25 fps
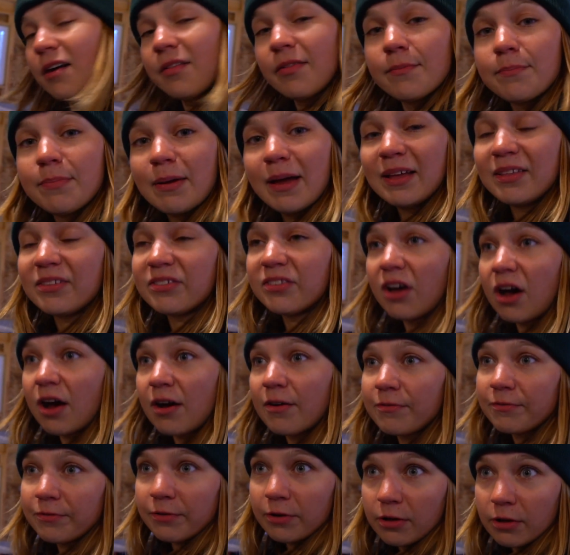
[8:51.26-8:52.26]
all the baits
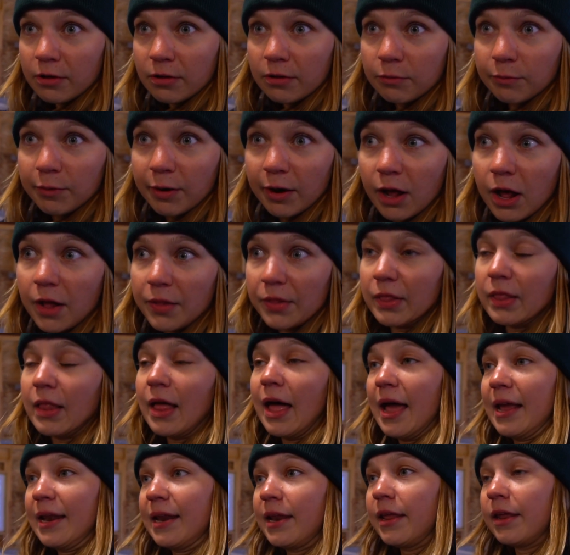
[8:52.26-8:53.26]
off, reel all the
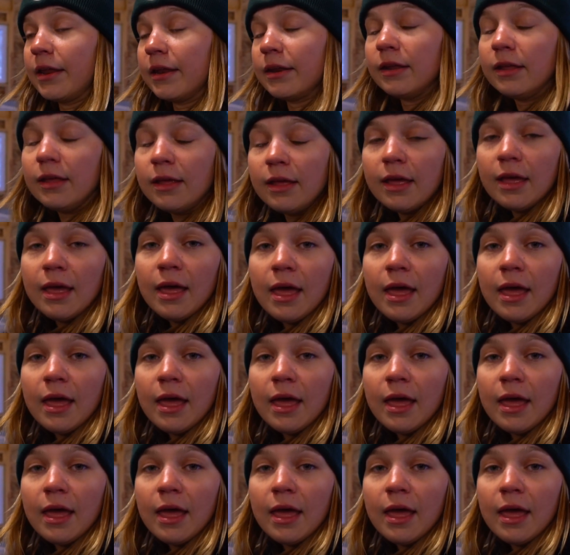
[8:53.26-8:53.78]
line in,